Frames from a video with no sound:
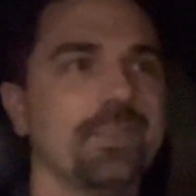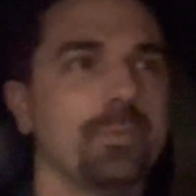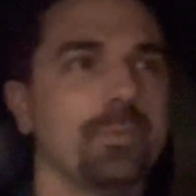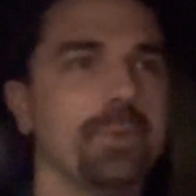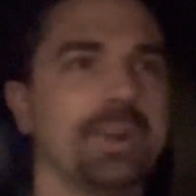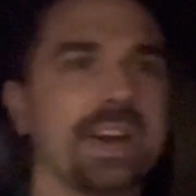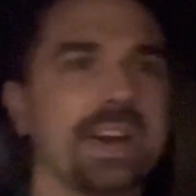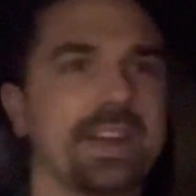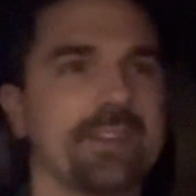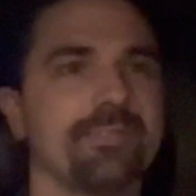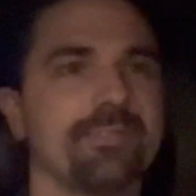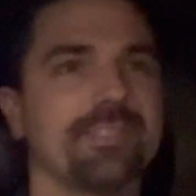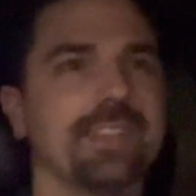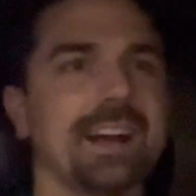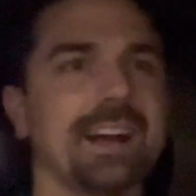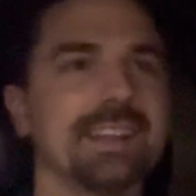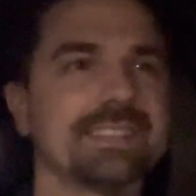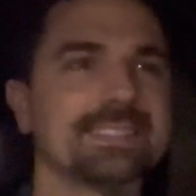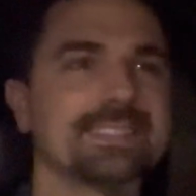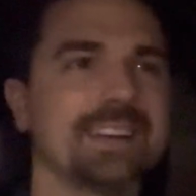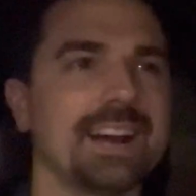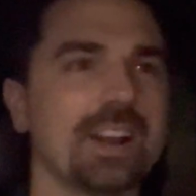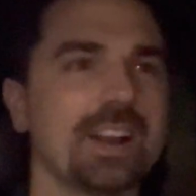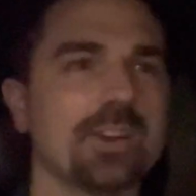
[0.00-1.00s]
We had a
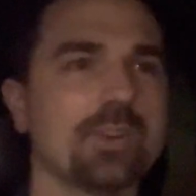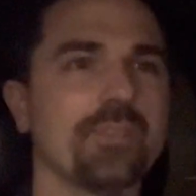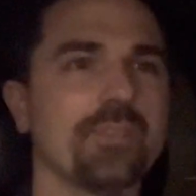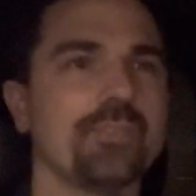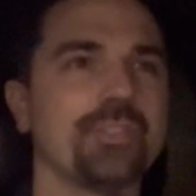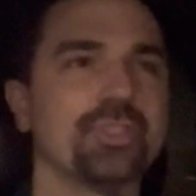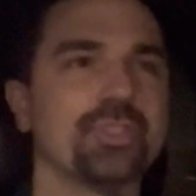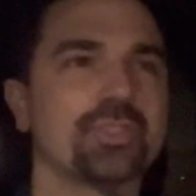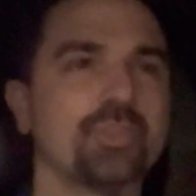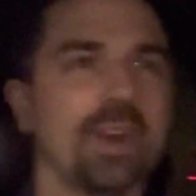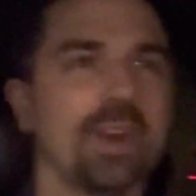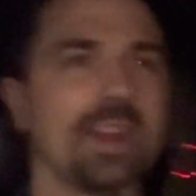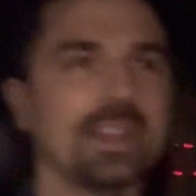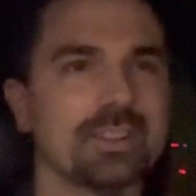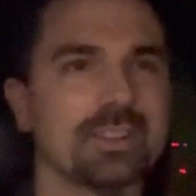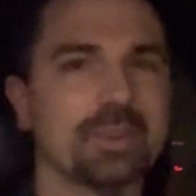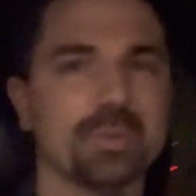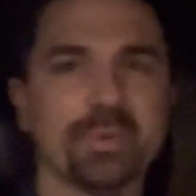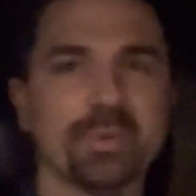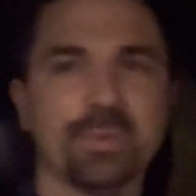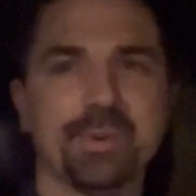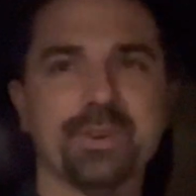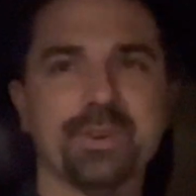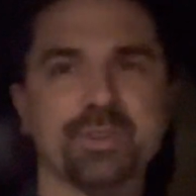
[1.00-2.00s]
flat tire on the trailer
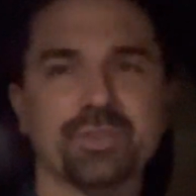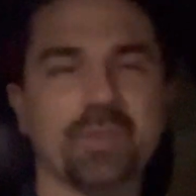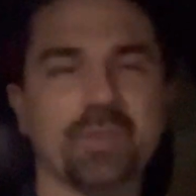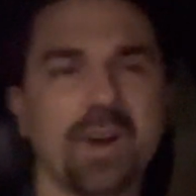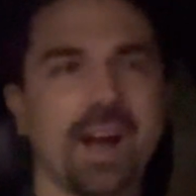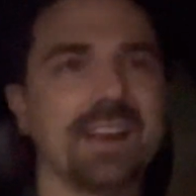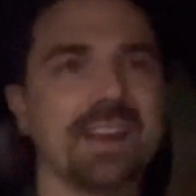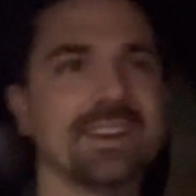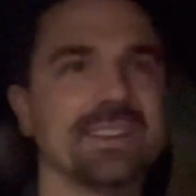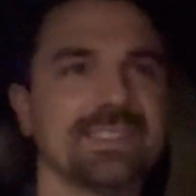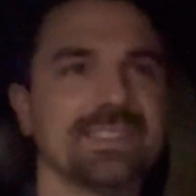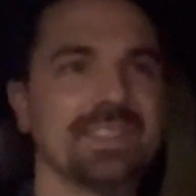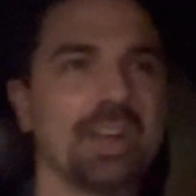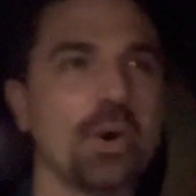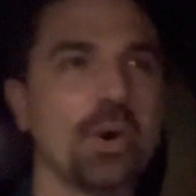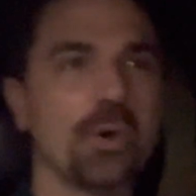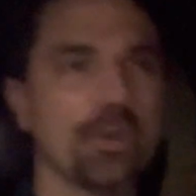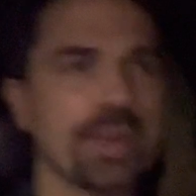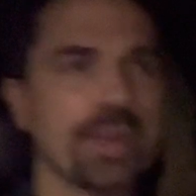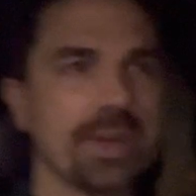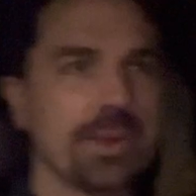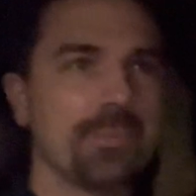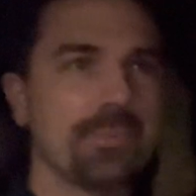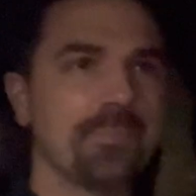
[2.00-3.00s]
when we were trying to load it.